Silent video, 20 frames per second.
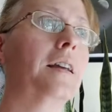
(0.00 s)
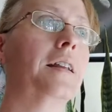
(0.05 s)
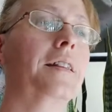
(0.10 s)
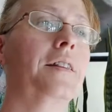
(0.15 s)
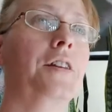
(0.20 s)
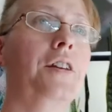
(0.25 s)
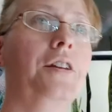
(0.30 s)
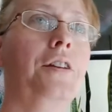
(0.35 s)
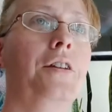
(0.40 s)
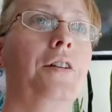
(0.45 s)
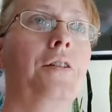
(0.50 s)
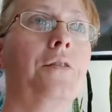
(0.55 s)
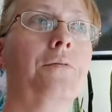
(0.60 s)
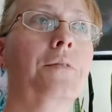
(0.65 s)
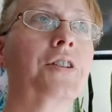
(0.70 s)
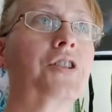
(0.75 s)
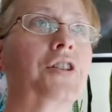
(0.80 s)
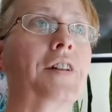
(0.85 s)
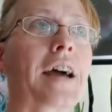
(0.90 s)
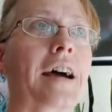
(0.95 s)
The
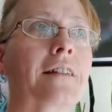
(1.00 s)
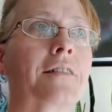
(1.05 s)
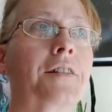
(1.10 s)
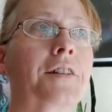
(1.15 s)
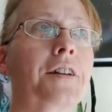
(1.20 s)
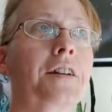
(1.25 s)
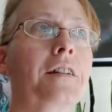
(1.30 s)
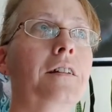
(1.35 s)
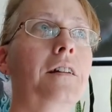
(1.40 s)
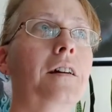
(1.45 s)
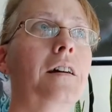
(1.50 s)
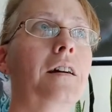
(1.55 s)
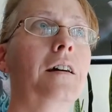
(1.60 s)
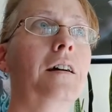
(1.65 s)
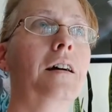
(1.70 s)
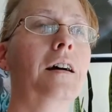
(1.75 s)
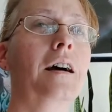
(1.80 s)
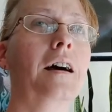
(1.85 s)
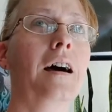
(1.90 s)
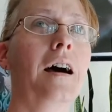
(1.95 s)
originality
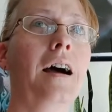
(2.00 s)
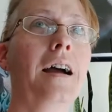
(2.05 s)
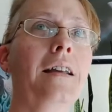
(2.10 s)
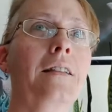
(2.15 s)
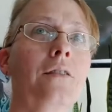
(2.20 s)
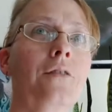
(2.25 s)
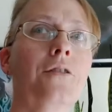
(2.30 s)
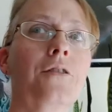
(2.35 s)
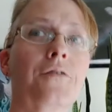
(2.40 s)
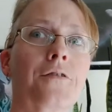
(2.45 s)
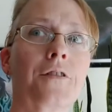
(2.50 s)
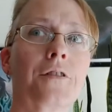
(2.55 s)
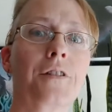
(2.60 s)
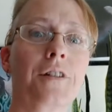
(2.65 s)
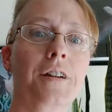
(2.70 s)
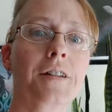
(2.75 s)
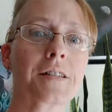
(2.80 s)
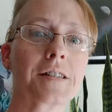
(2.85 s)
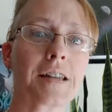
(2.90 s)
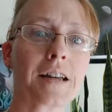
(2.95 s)
I look for
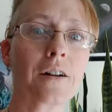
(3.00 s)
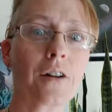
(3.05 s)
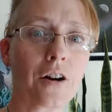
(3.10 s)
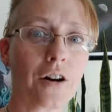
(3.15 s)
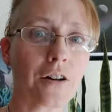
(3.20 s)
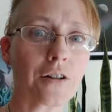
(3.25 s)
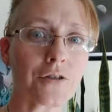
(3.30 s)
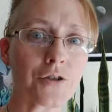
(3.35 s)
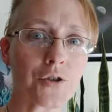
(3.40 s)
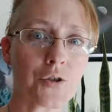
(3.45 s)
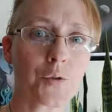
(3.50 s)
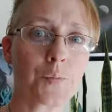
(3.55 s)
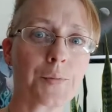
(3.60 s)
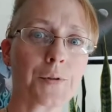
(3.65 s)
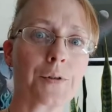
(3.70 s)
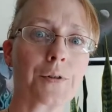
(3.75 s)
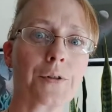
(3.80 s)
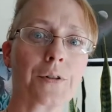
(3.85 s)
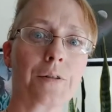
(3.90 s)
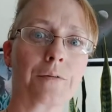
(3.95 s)
things that are
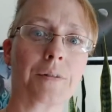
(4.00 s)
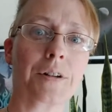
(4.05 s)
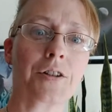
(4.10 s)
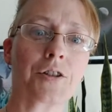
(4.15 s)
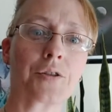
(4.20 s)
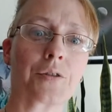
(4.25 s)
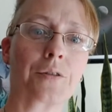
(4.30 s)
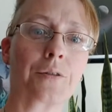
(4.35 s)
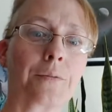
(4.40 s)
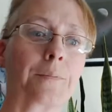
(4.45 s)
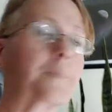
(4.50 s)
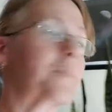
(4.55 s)
super original,